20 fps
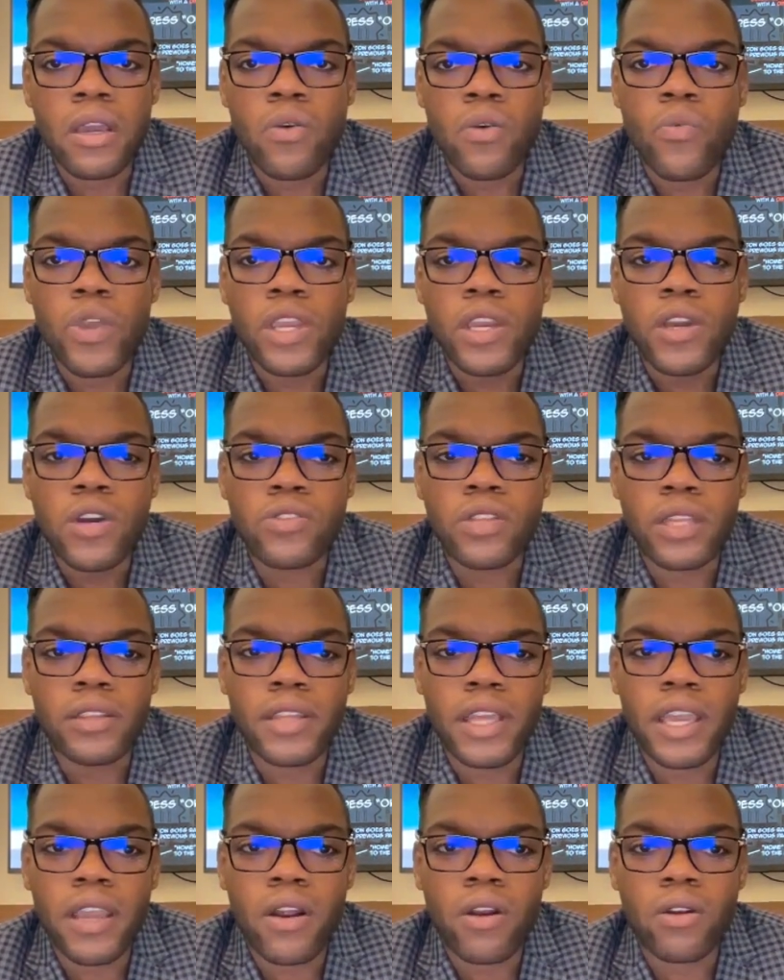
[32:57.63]
we know
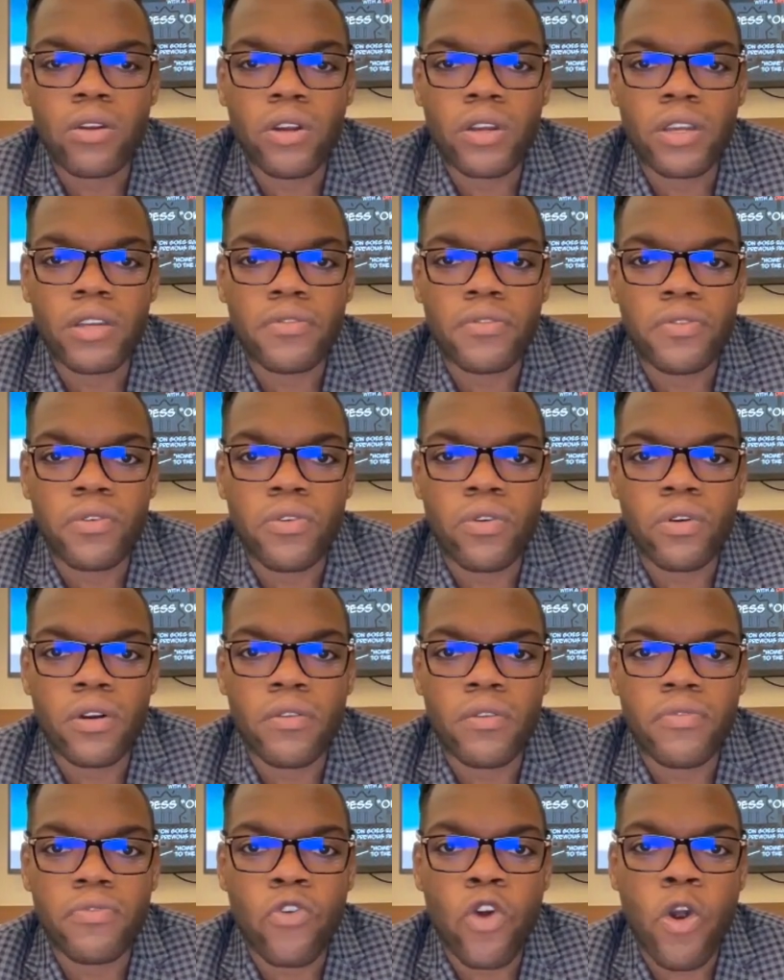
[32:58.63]
that they are looking
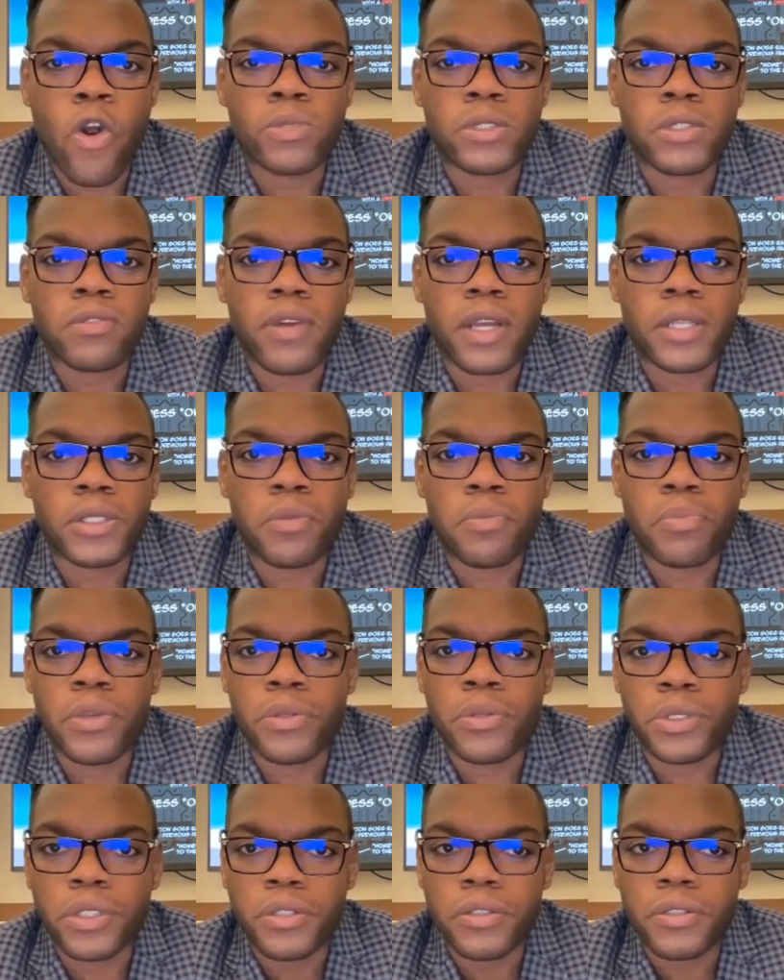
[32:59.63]
for forms of
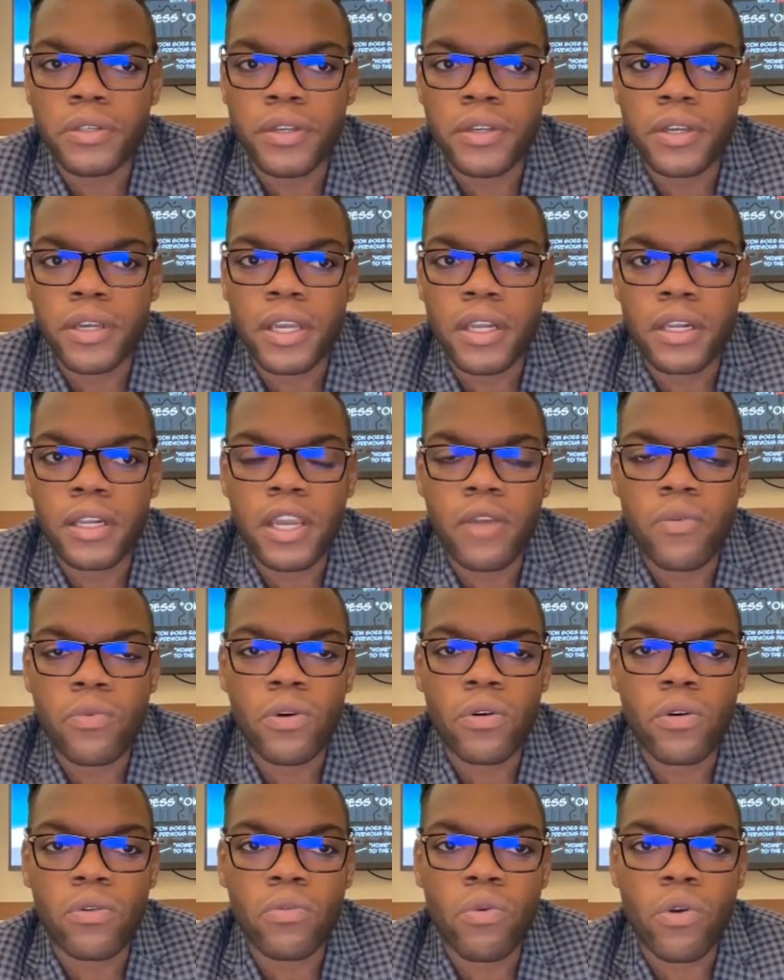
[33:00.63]
retribution, and they
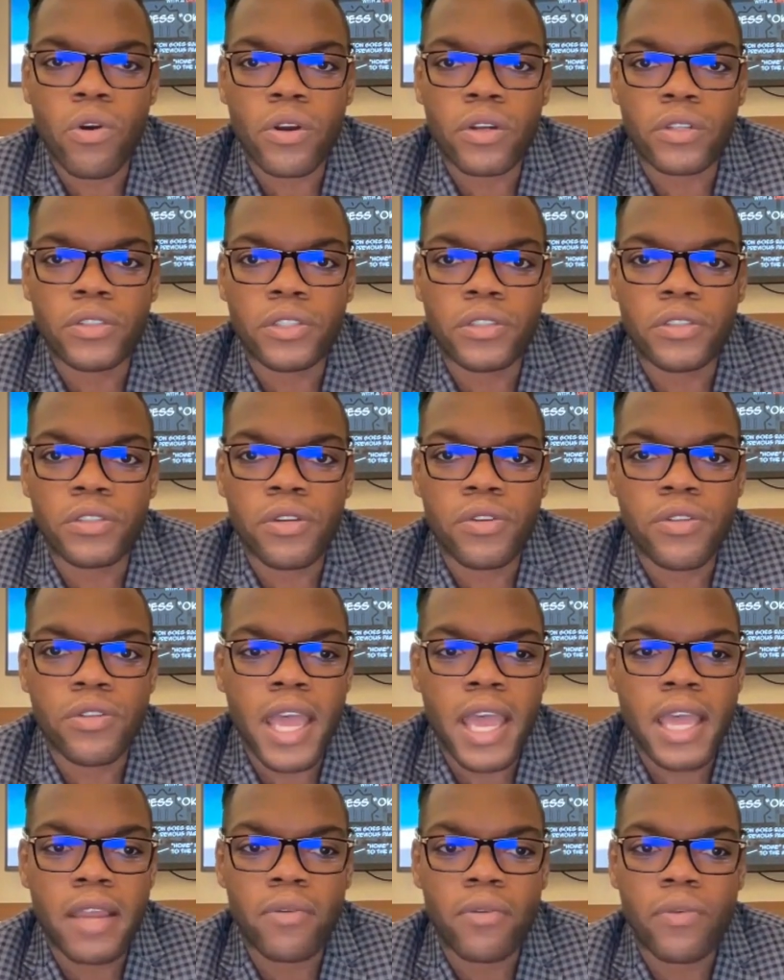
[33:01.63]
will work to do
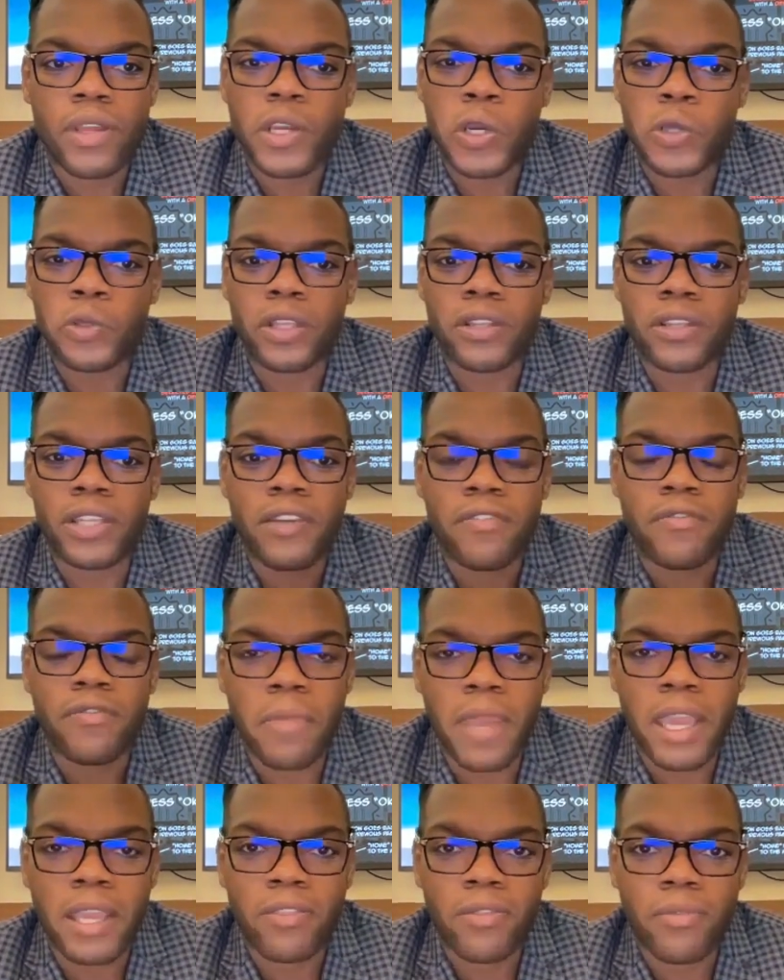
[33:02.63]
that. We know that they've
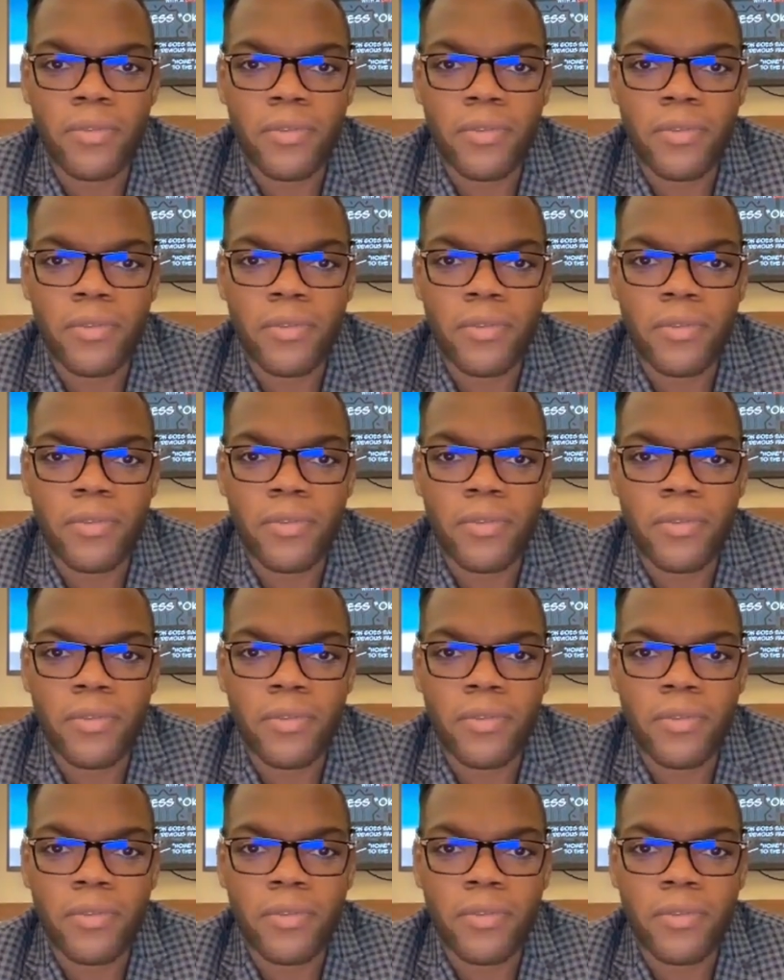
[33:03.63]
made